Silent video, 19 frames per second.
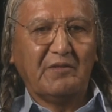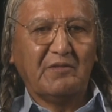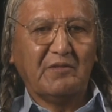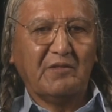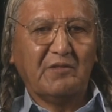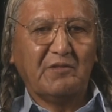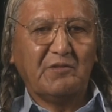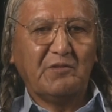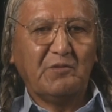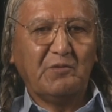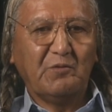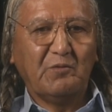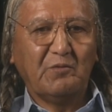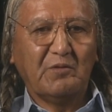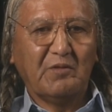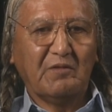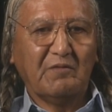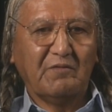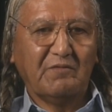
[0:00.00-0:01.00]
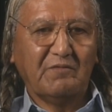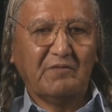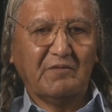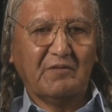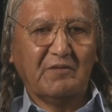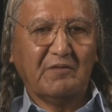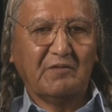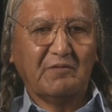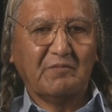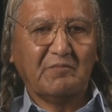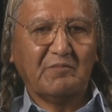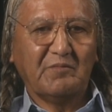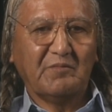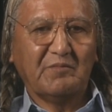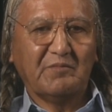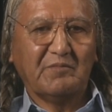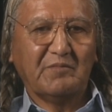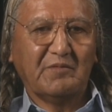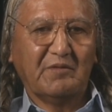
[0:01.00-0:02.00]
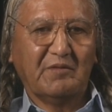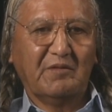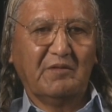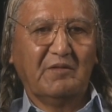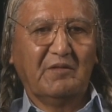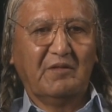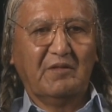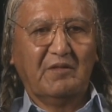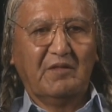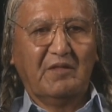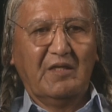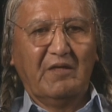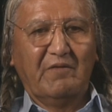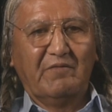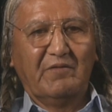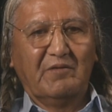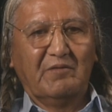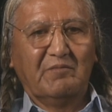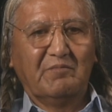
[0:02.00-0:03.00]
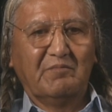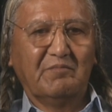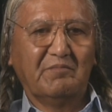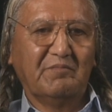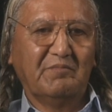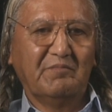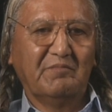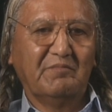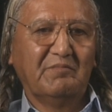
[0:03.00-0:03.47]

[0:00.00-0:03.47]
to the tune of uh, 11